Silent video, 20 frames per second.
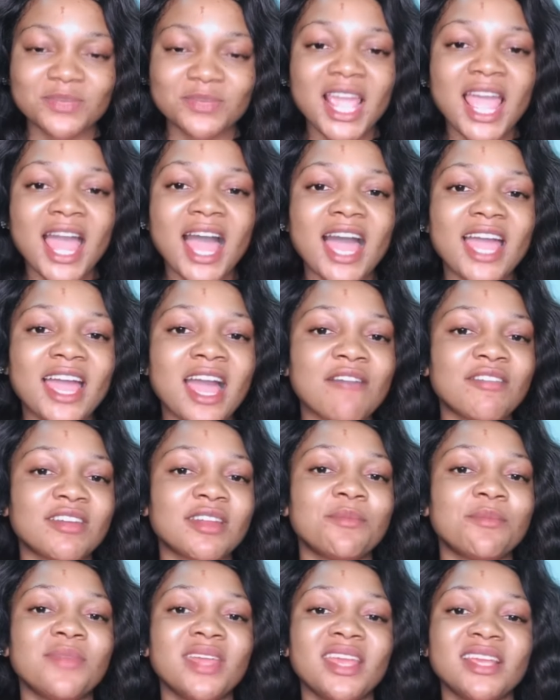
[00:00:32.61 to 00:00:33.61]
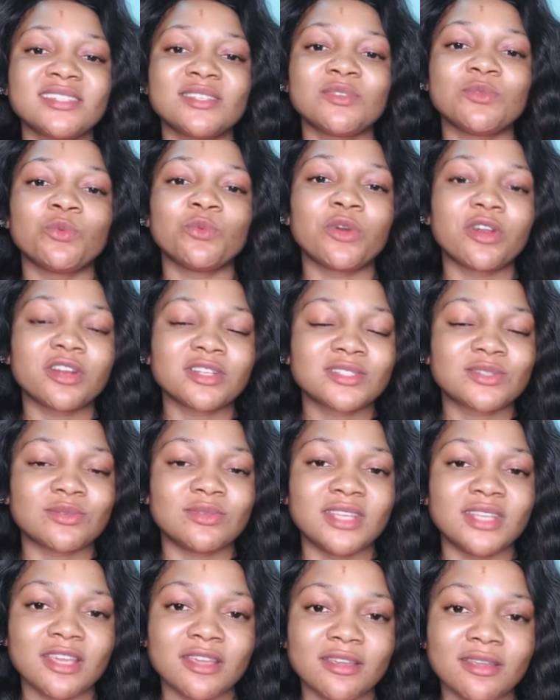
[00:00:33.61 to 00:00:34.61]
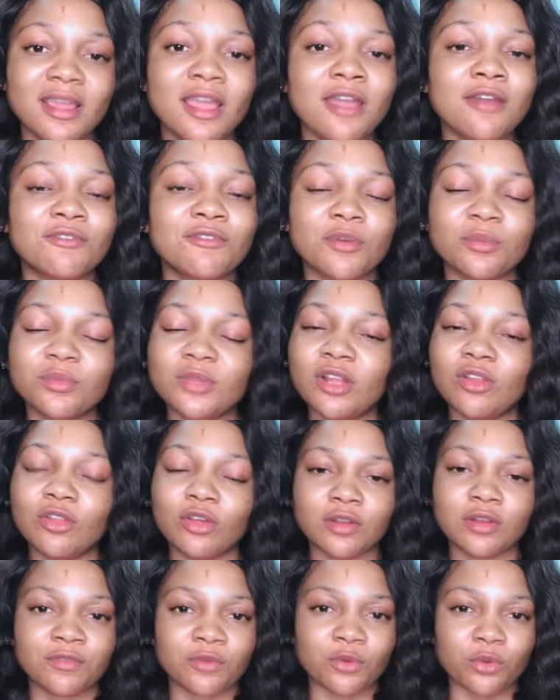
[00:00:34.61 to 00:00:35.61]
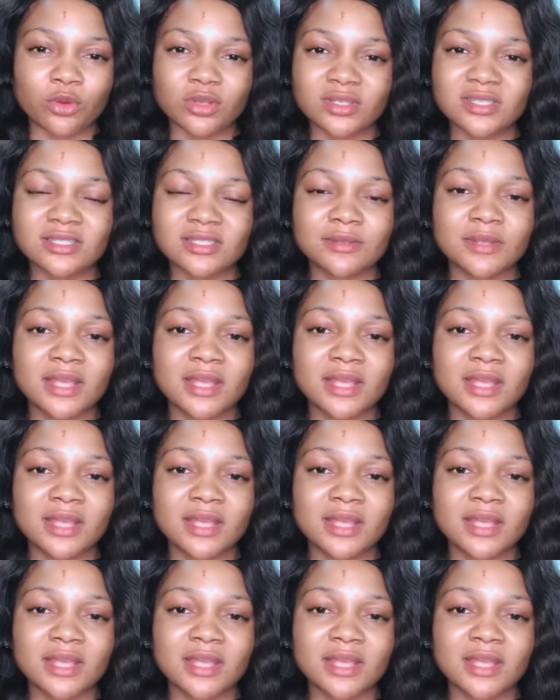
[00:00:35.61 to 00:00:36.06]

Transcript: I have an amazing word today from the Lord for us.